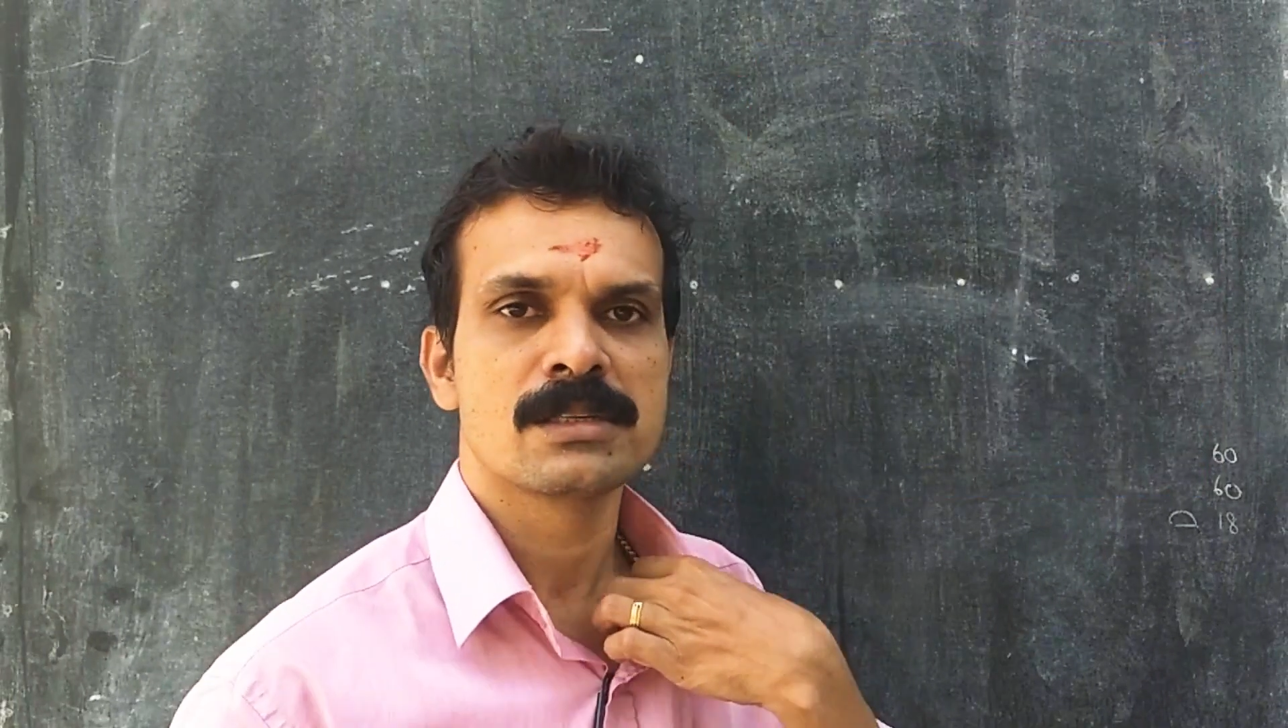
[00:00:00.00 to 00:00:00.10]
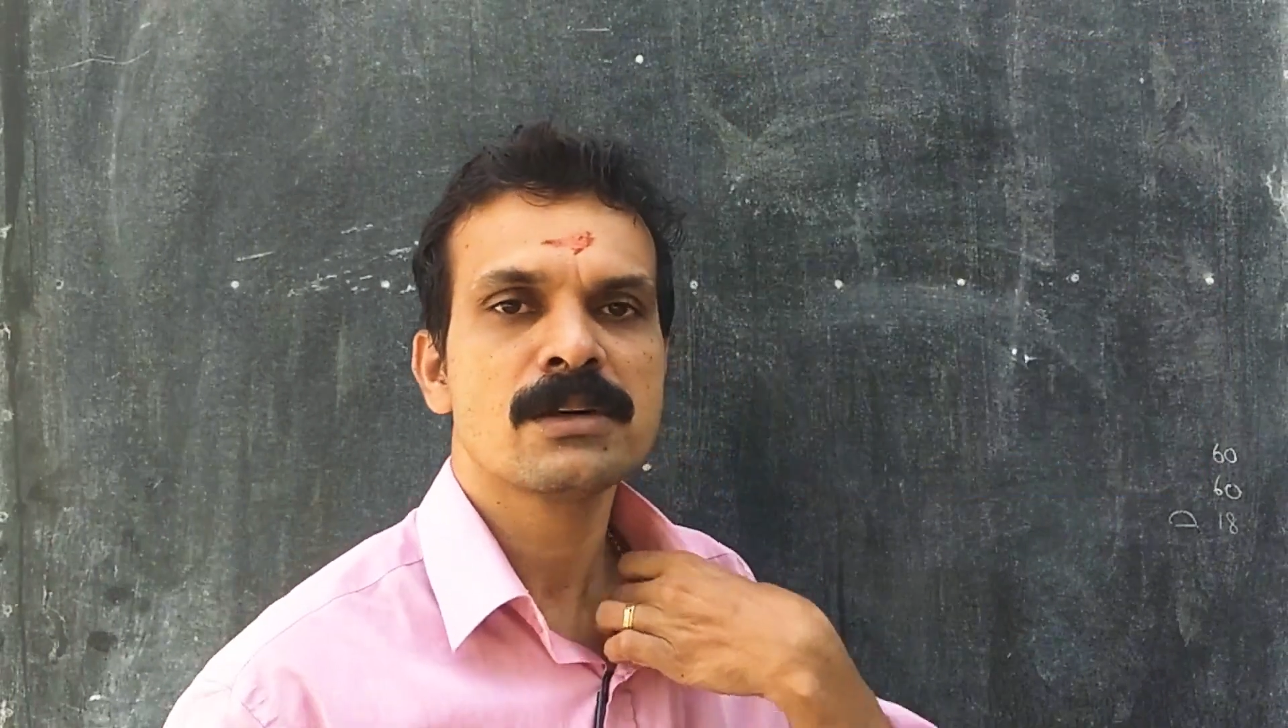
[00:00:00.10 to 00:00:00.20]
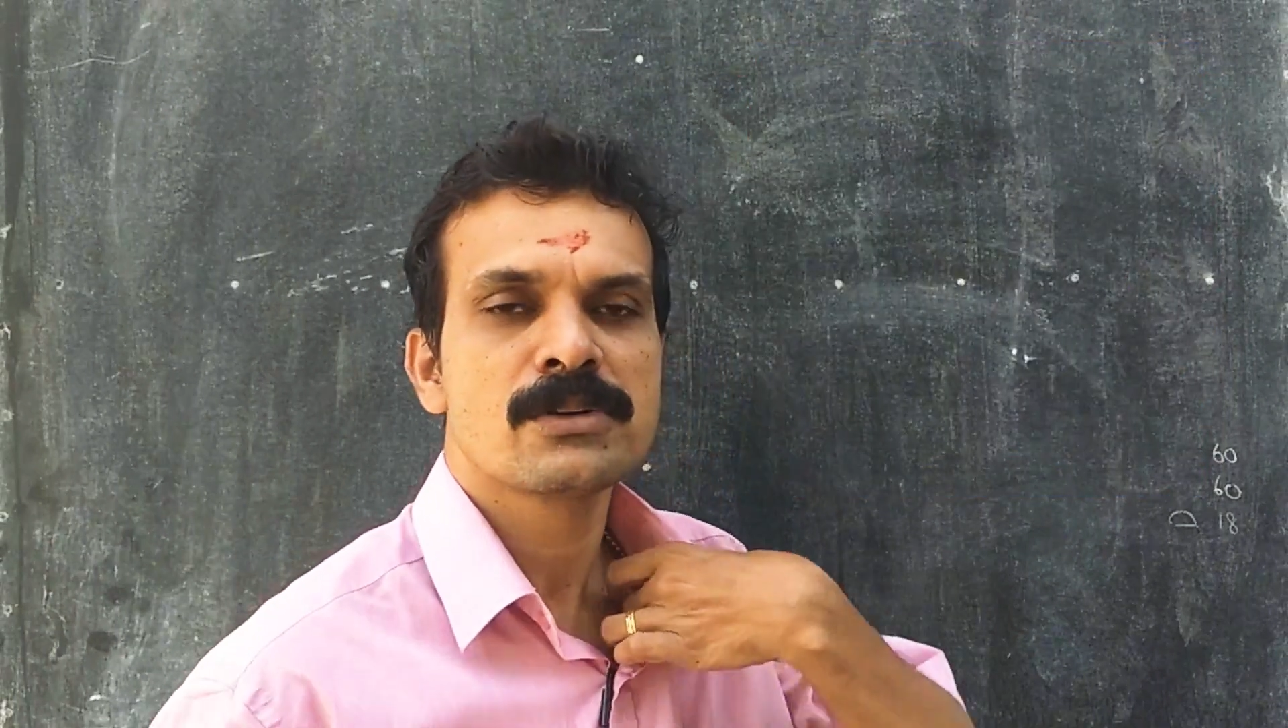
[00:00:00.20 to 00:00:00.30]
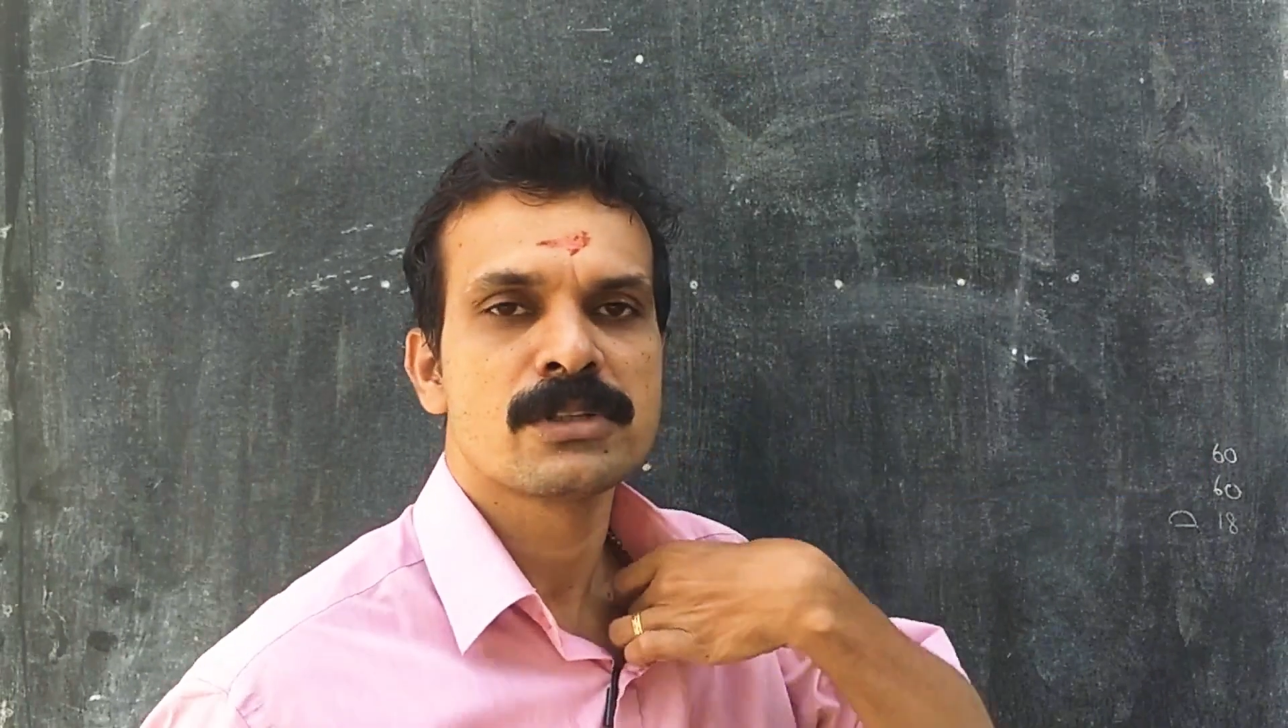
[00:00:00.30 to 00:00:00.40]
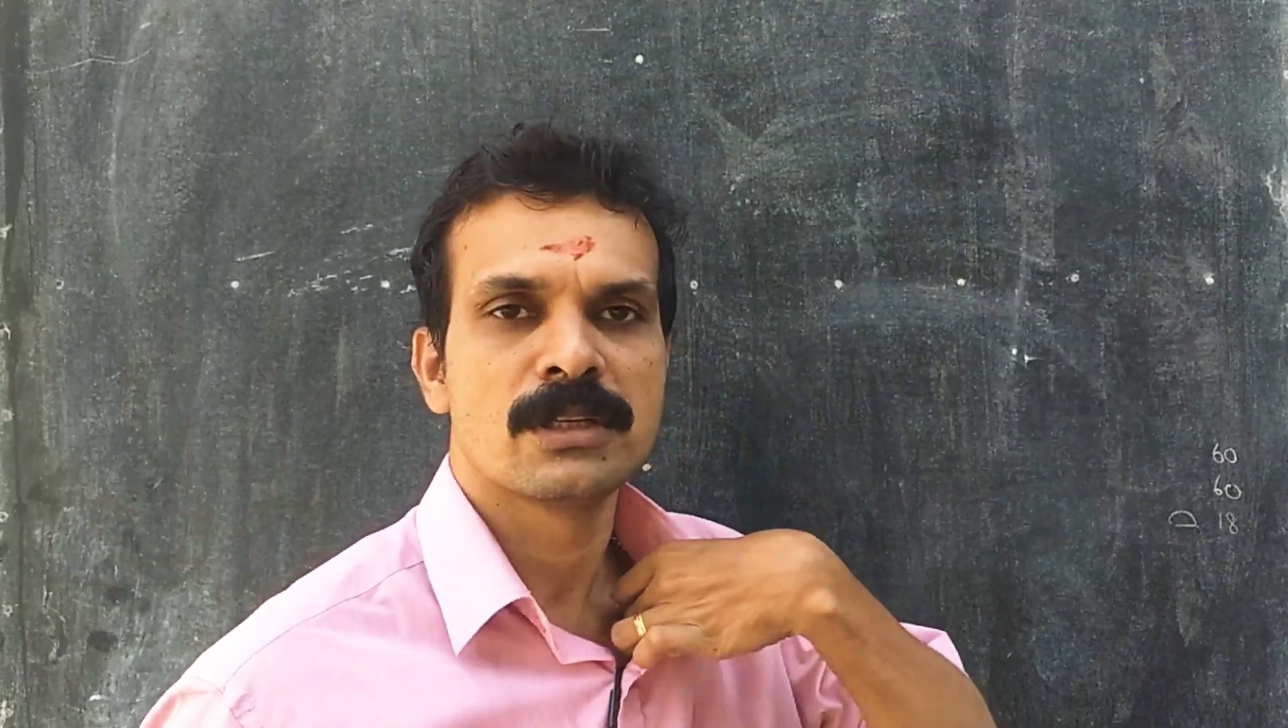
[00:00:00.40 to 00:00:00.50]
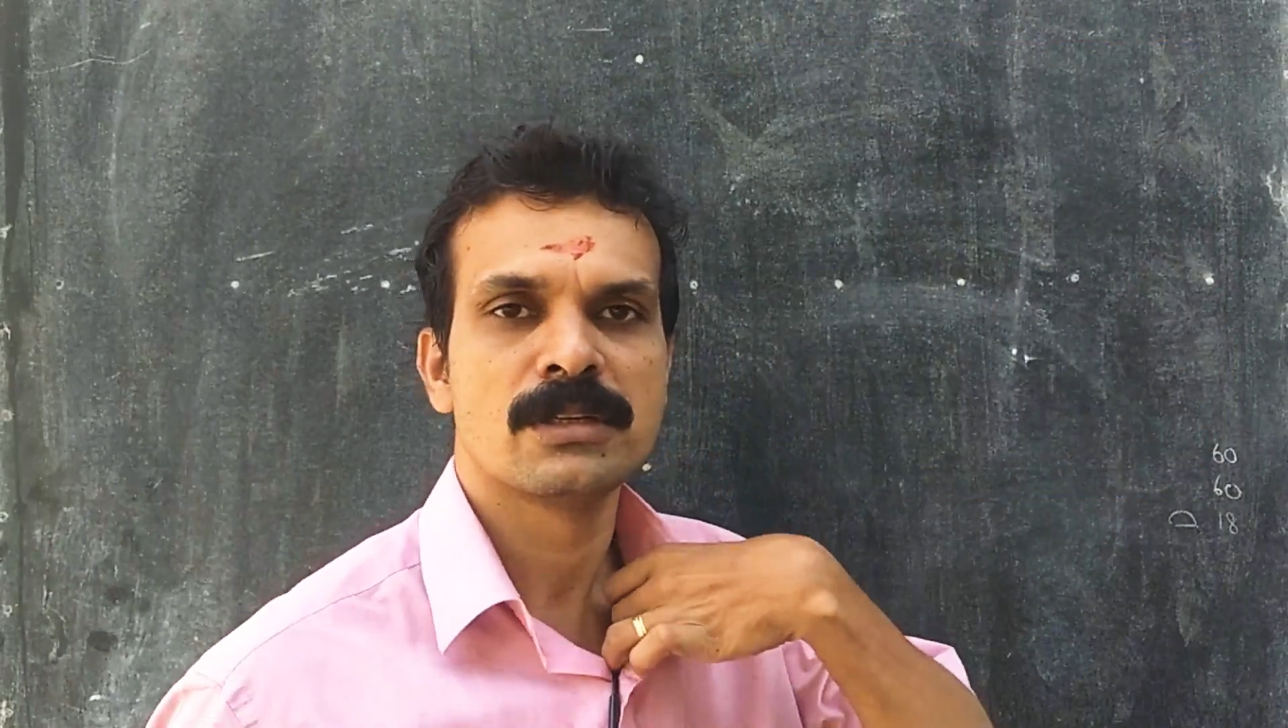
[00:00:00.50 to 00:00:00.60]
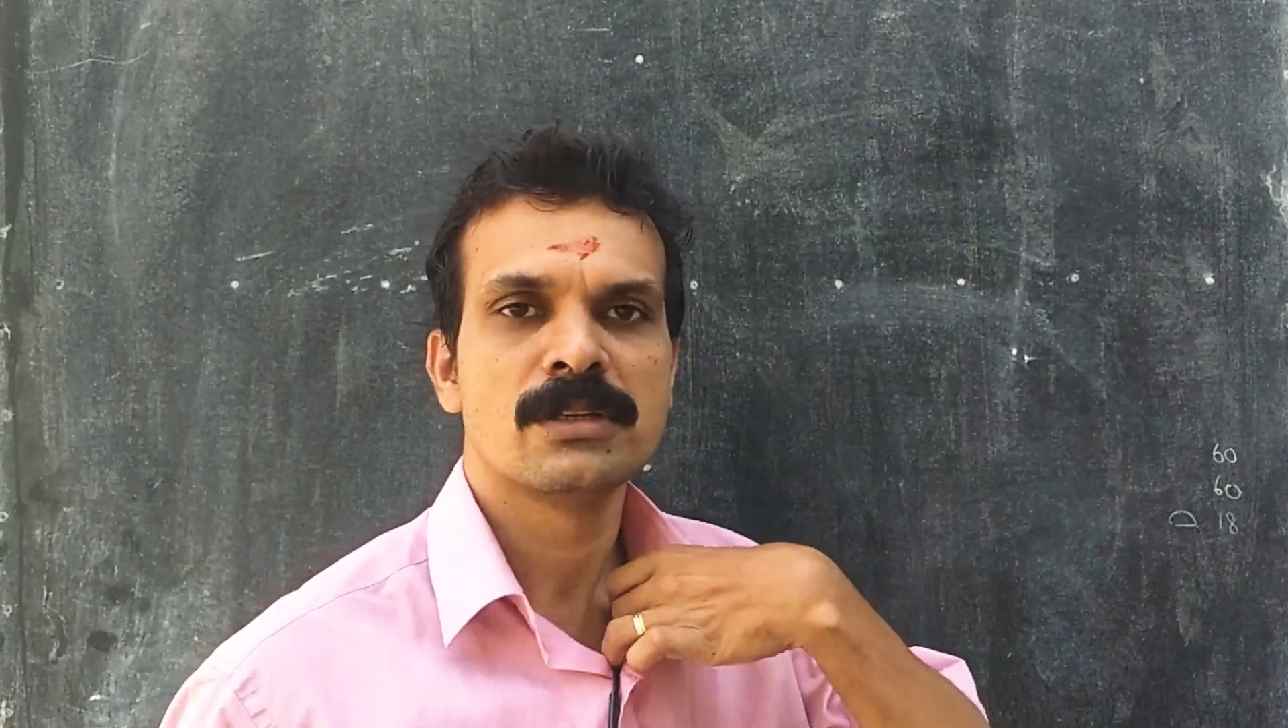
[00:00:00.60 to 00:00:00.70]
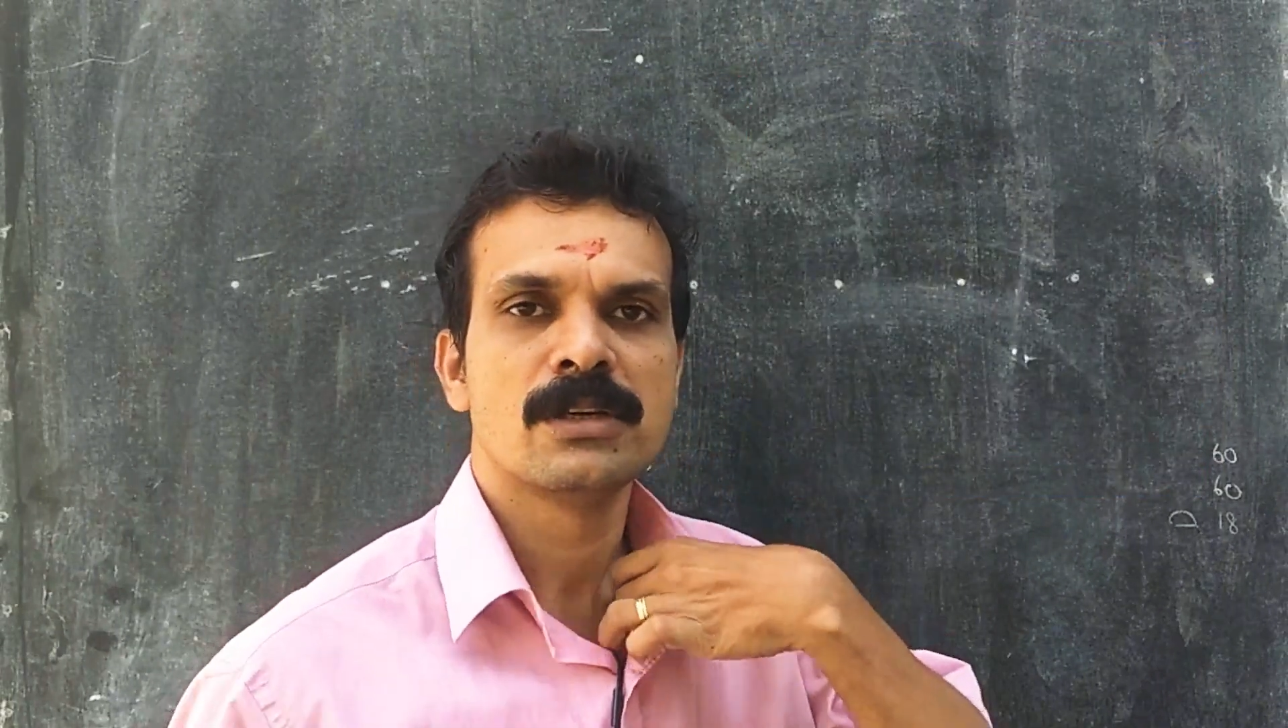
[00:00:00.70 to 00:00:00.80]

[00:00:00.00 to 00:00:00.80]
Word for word: is the question.